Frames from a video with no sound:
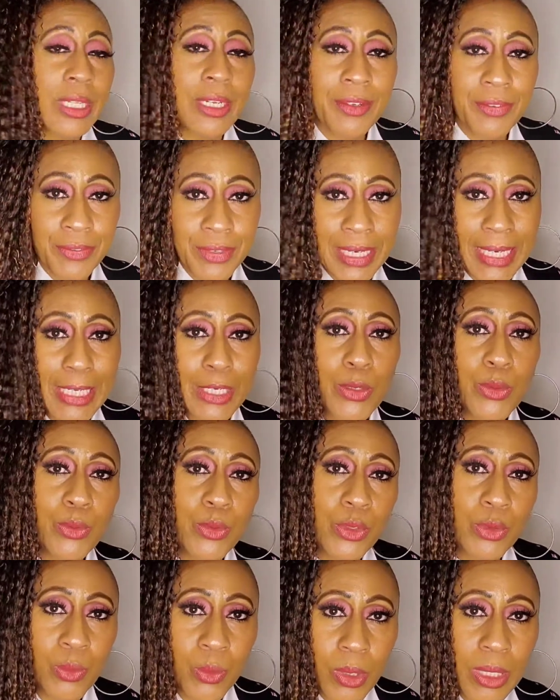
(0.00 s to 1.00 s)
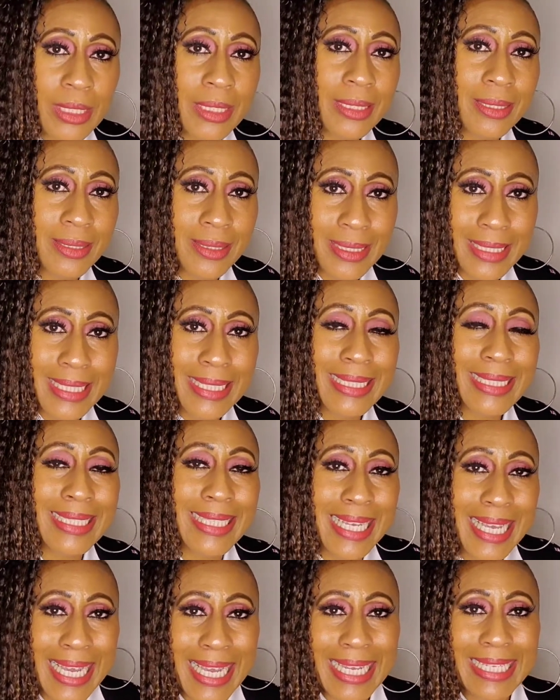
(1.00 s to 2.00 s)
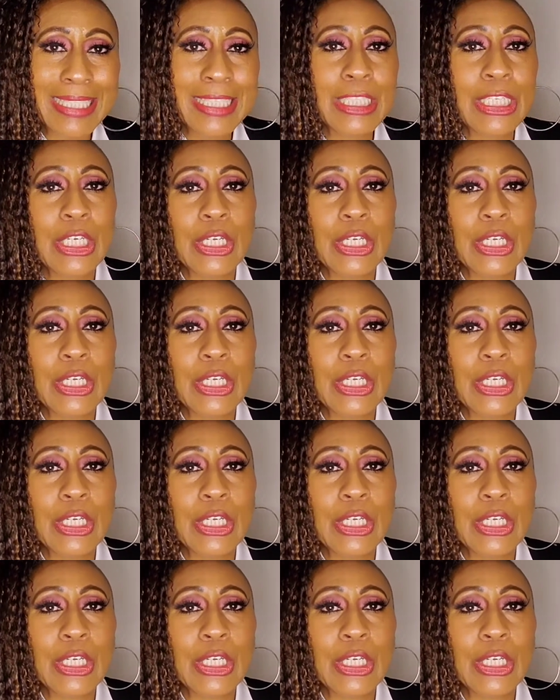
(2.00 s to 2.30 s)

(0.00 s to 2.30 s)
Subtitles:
invite who you want to sit at